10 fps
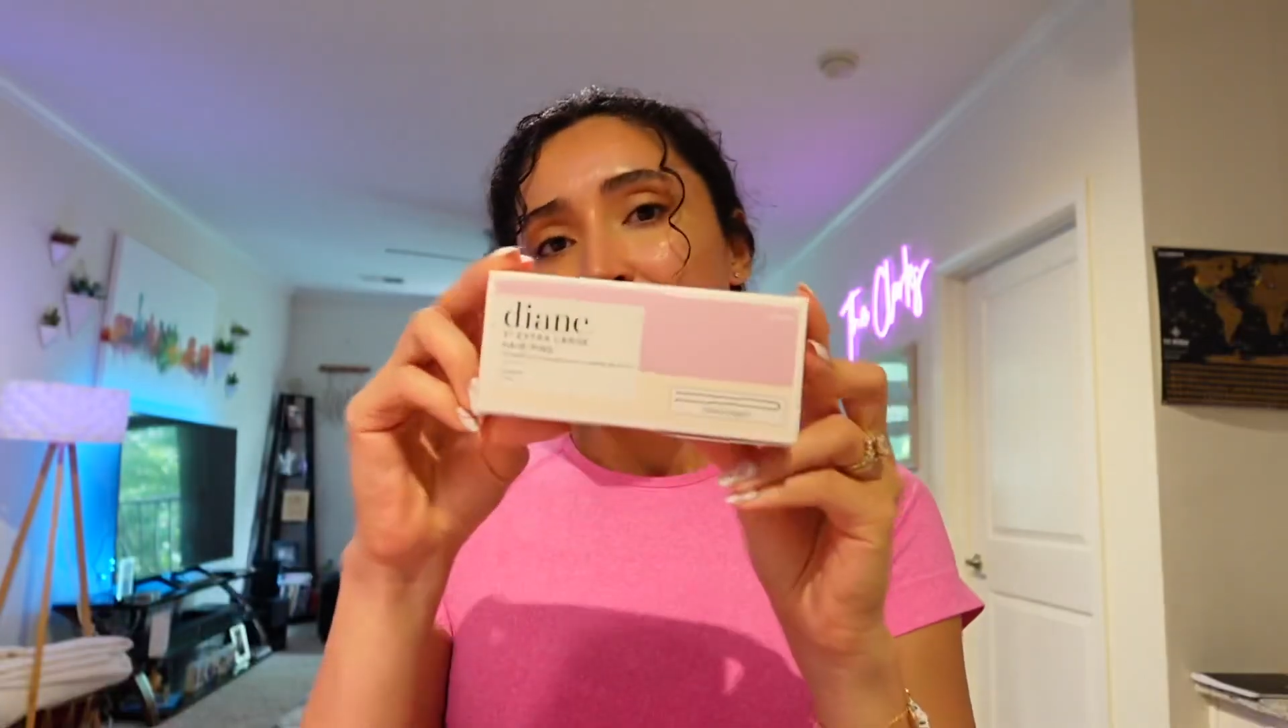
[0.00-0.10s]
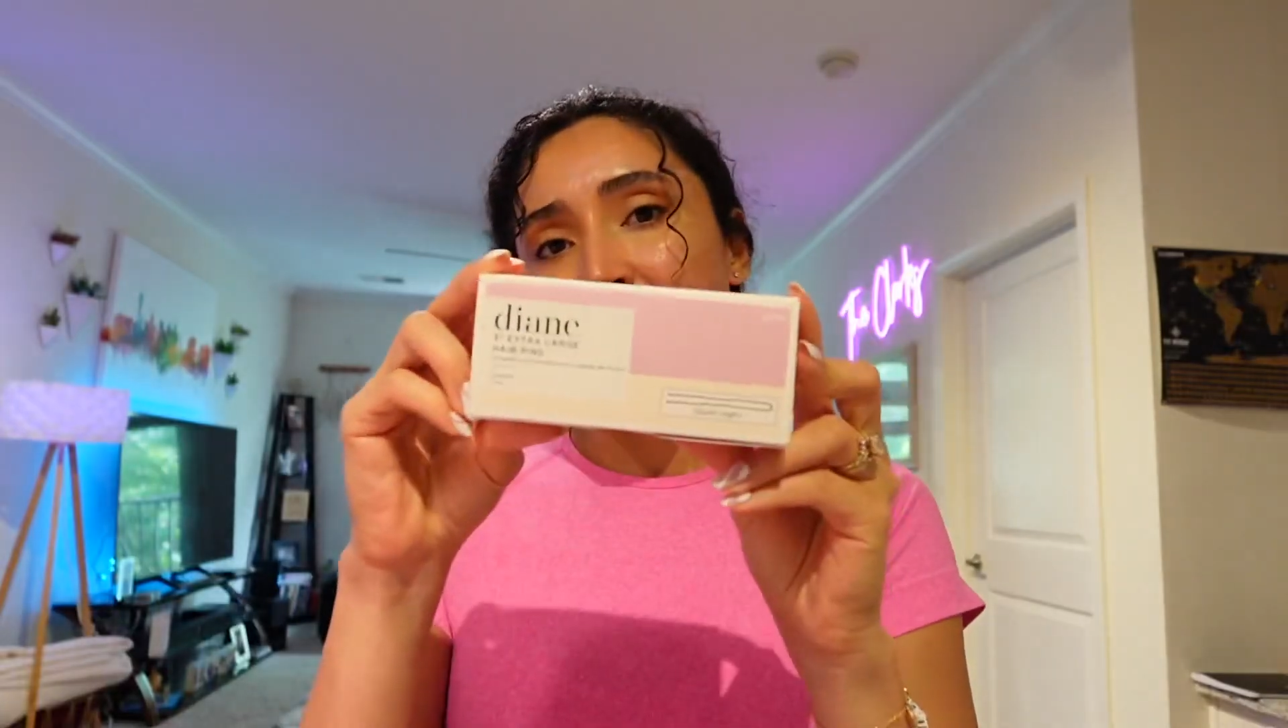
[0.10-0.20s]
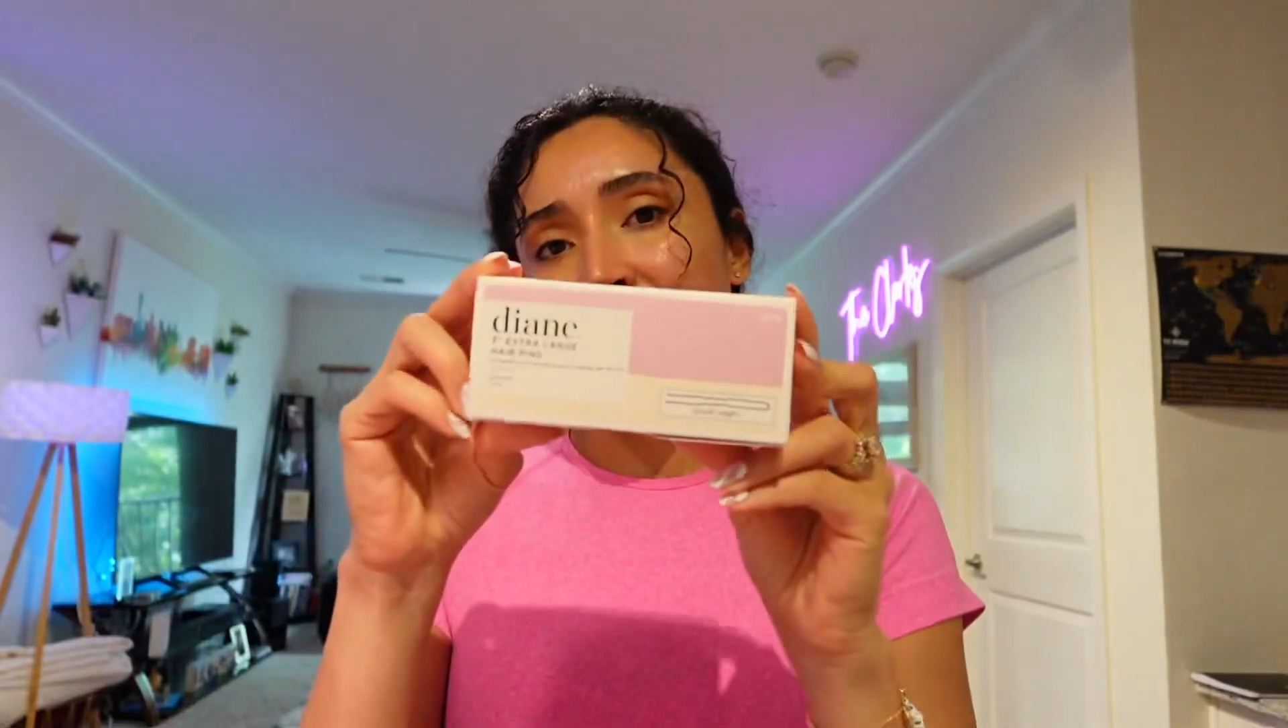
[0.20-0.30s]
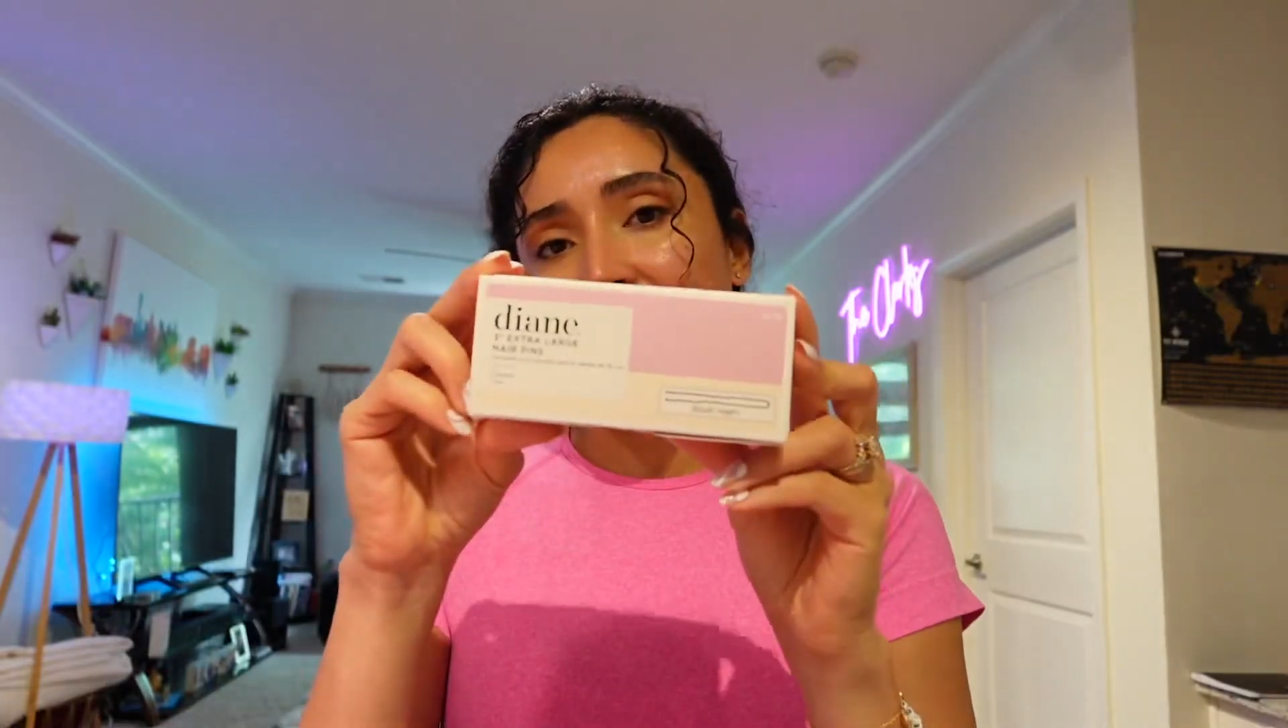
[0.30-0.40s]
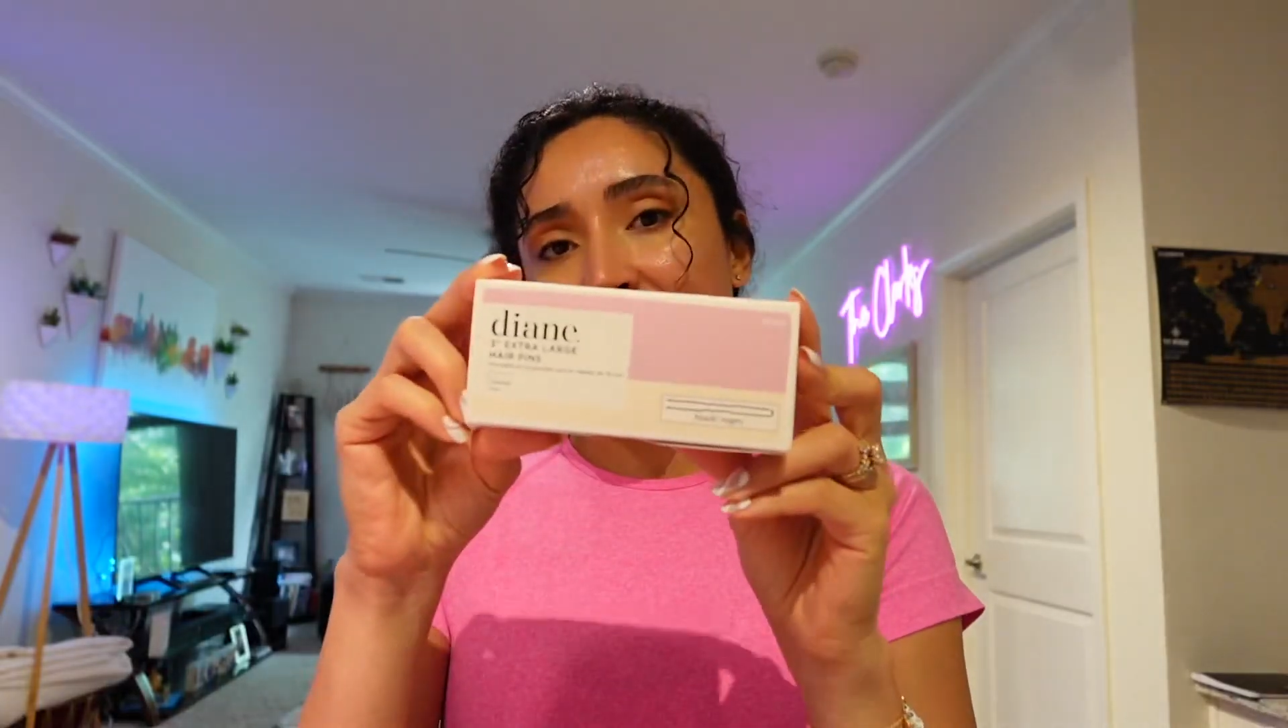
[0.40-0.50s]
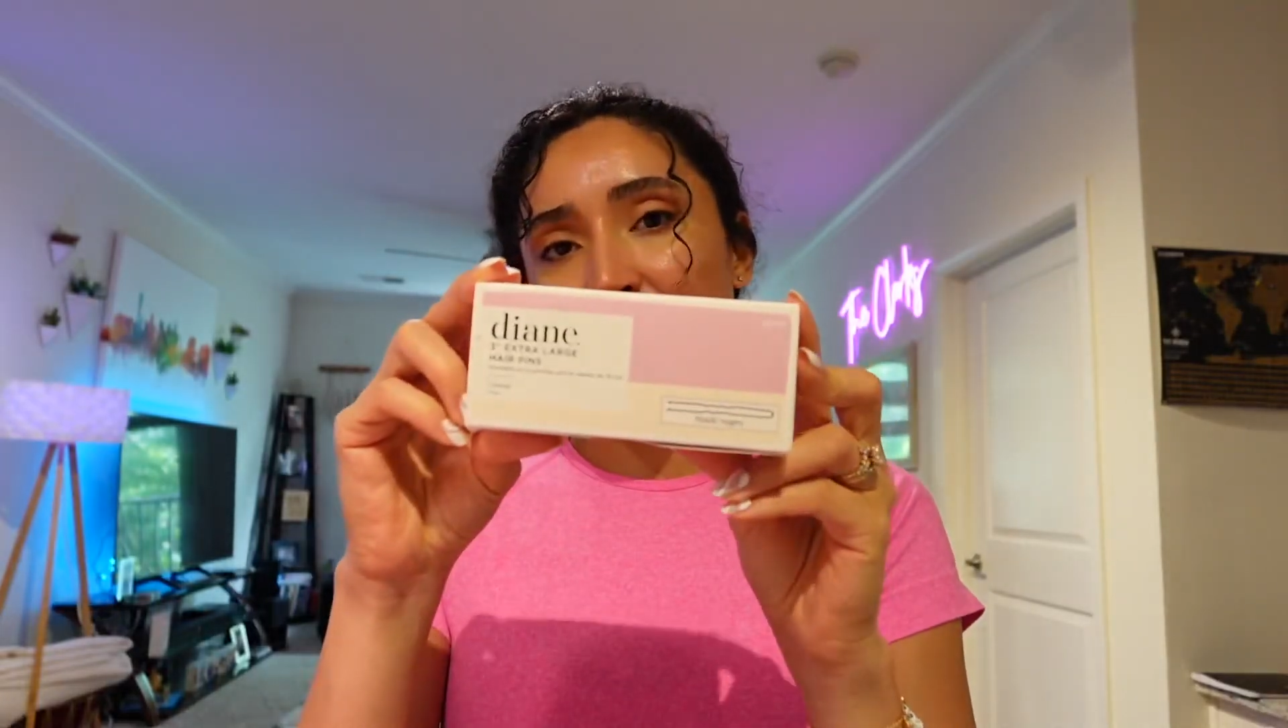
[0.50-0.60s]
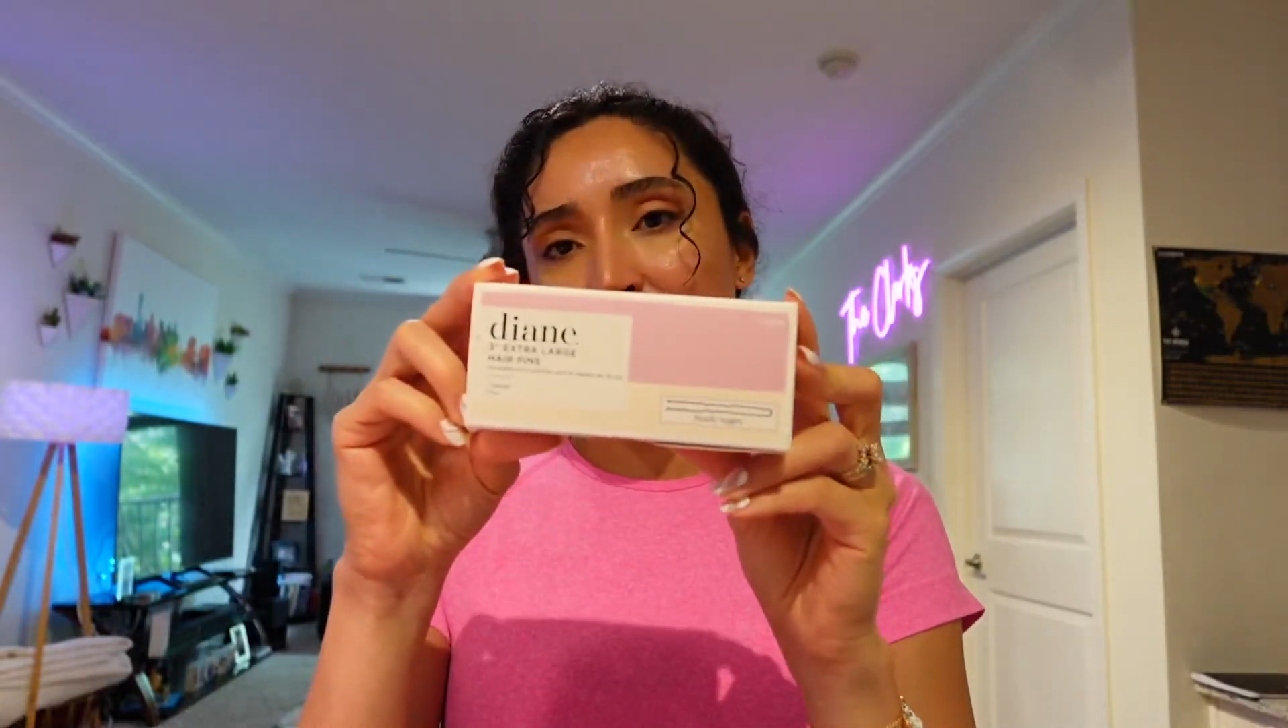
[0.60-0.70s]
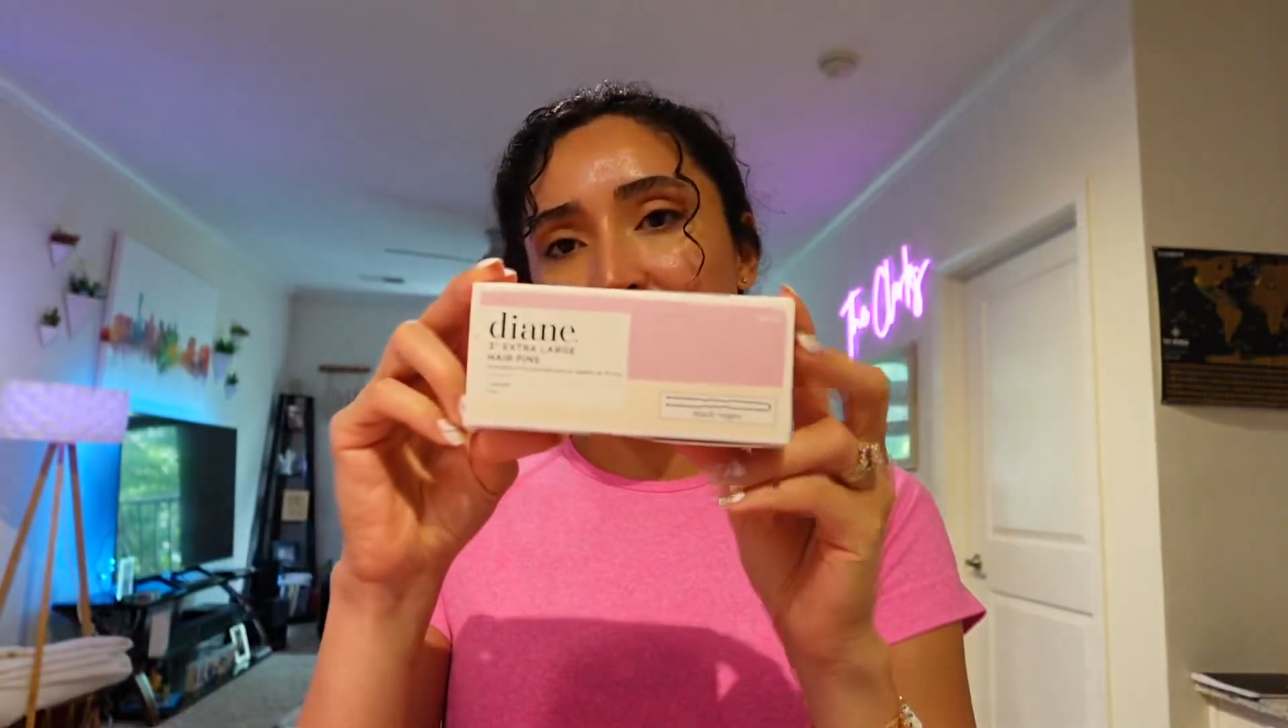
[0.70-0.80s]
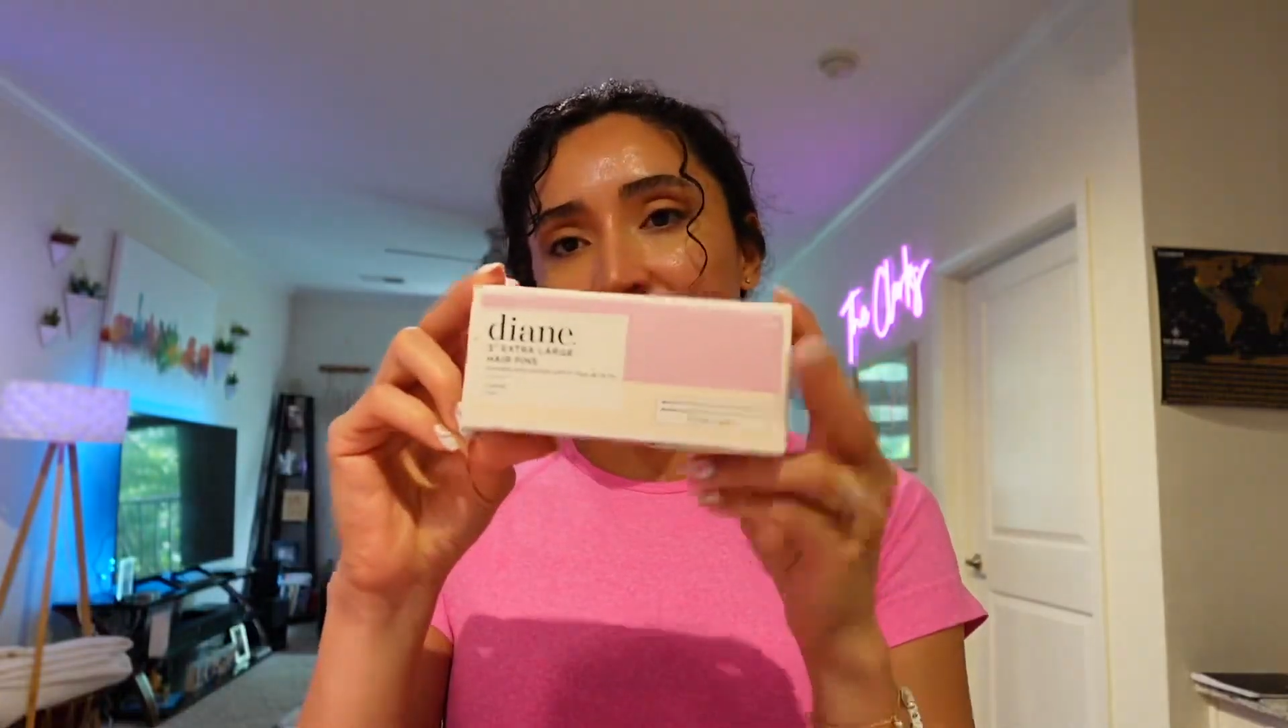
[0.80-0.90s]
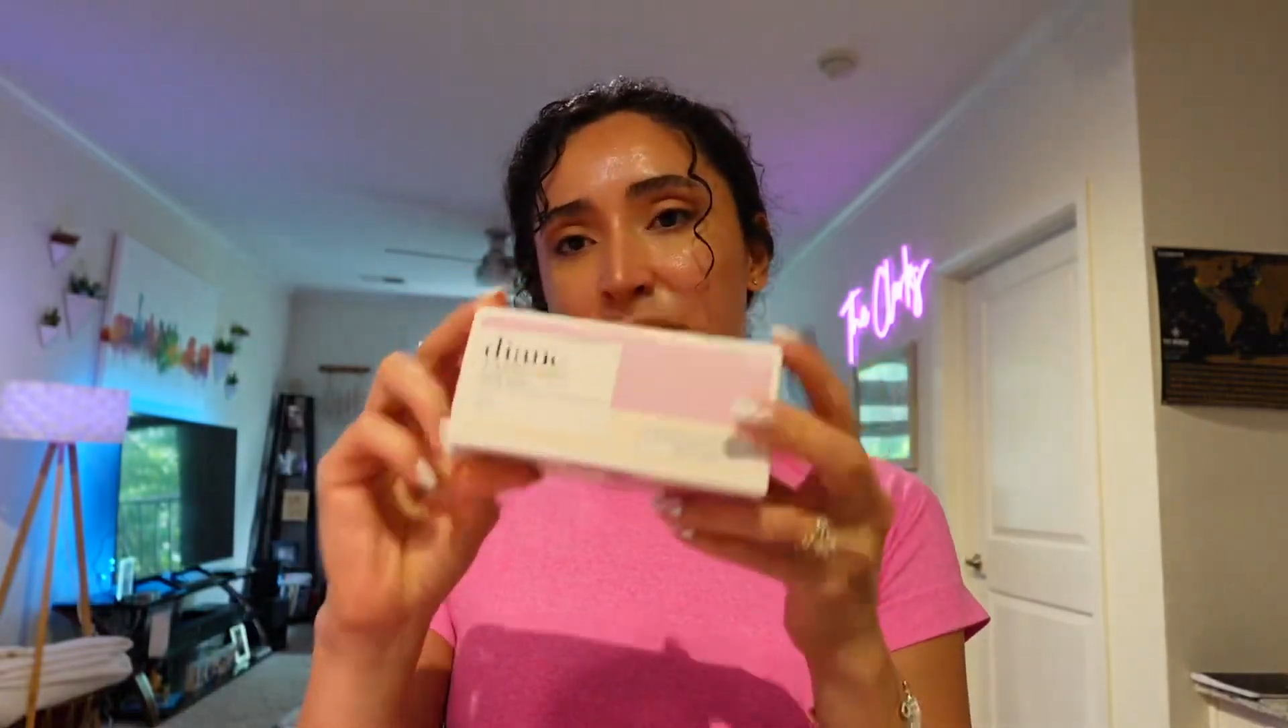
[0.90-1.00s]
big
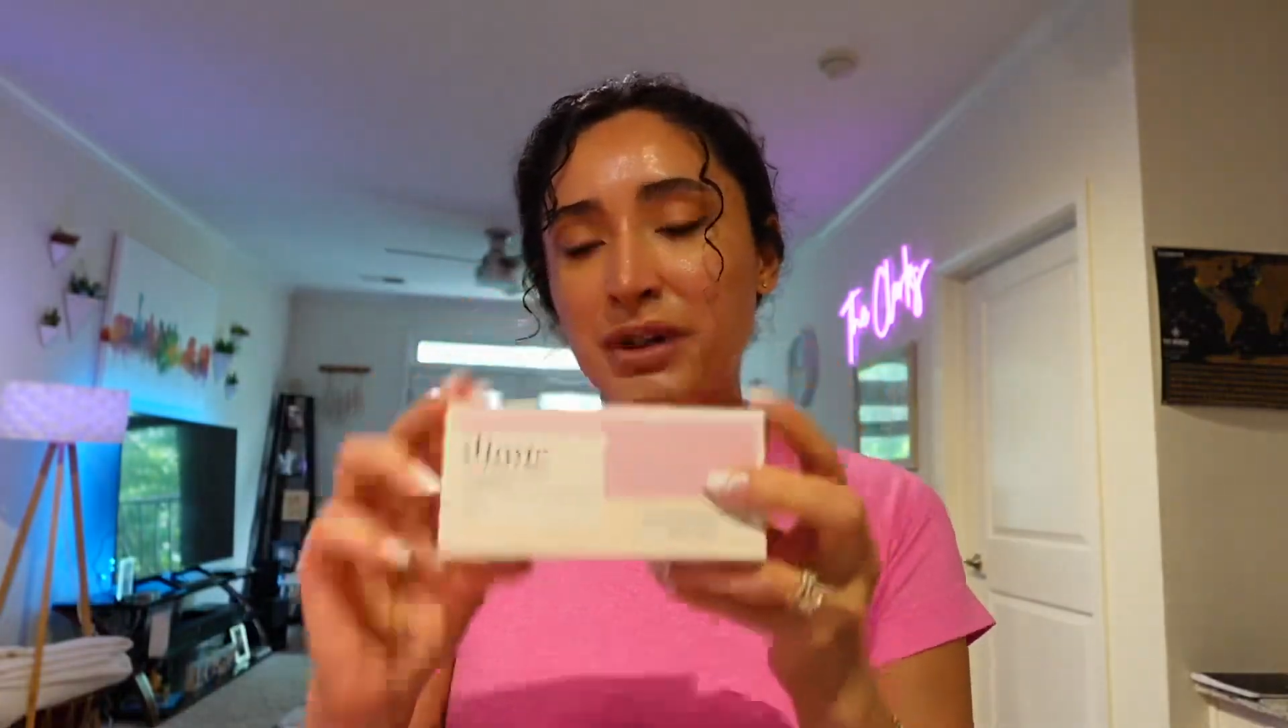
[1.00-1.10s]
hairpins